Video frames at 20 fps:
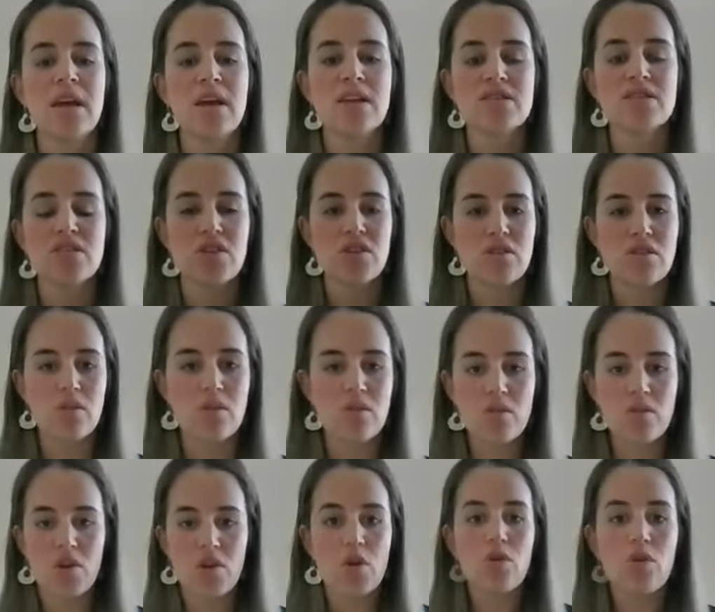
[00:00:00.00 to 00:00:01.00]
So,
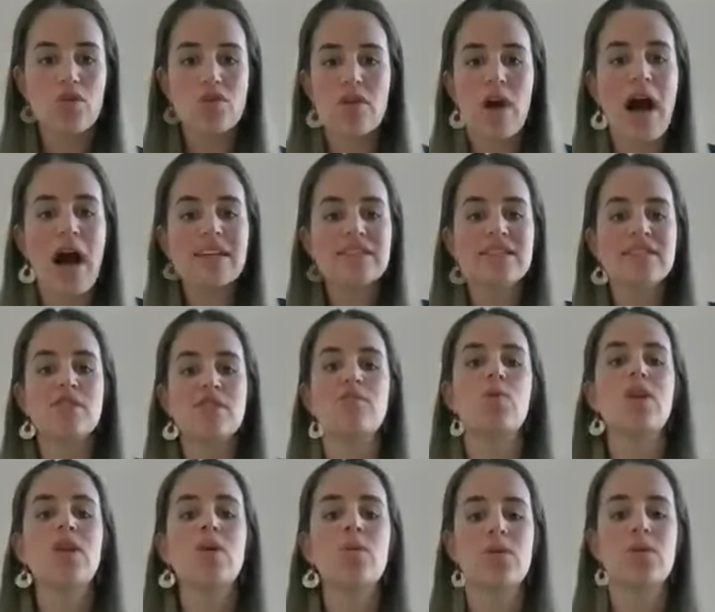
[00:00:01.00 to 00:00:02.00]
you know, ask yourself,
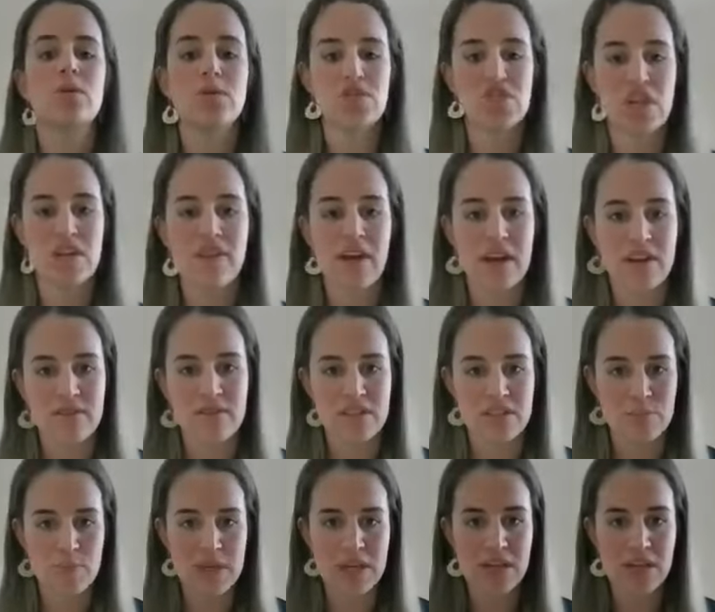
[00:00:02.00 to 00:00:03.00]
what do you want to achieve out of
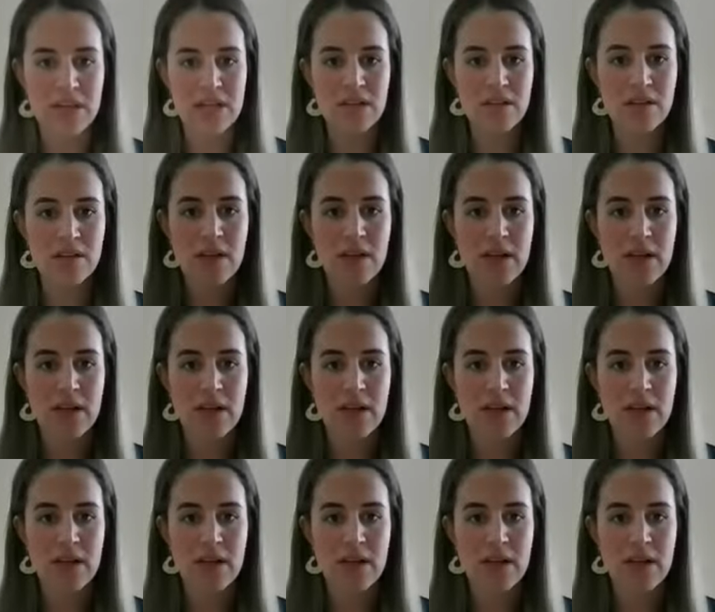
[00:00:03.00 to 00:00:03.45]
this period?